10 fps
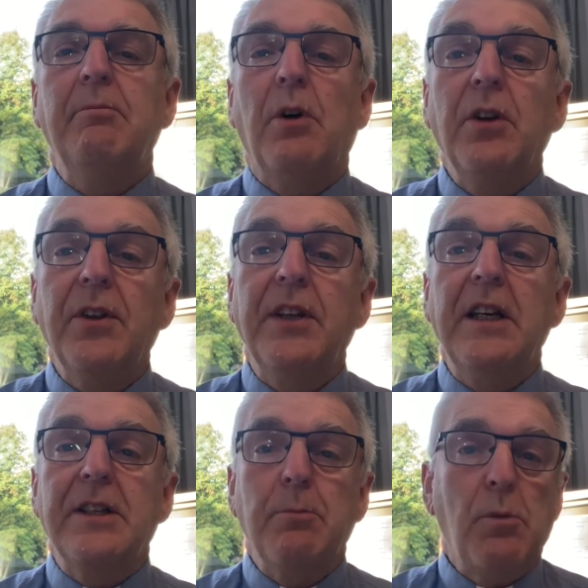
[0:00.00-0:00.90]

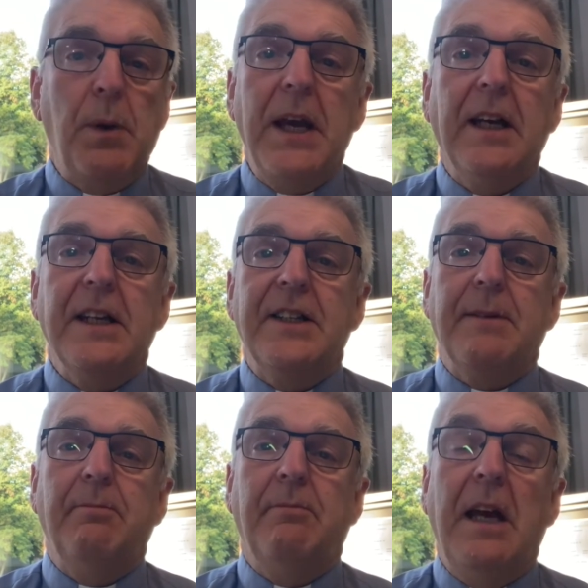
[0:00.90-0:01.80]
monotheism or
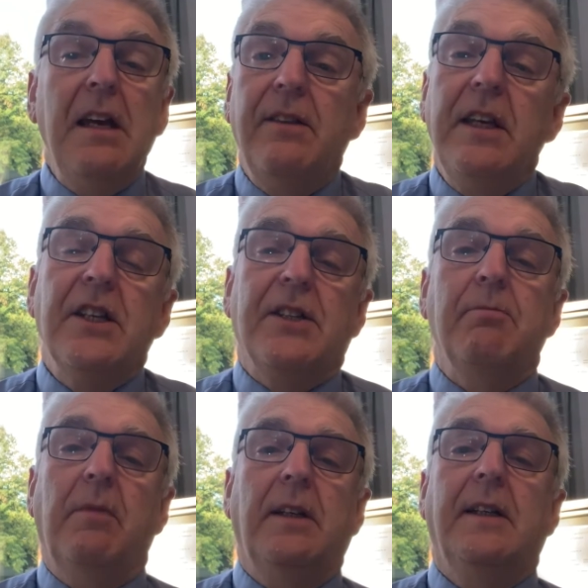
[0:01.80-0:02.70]
paganism, atheism.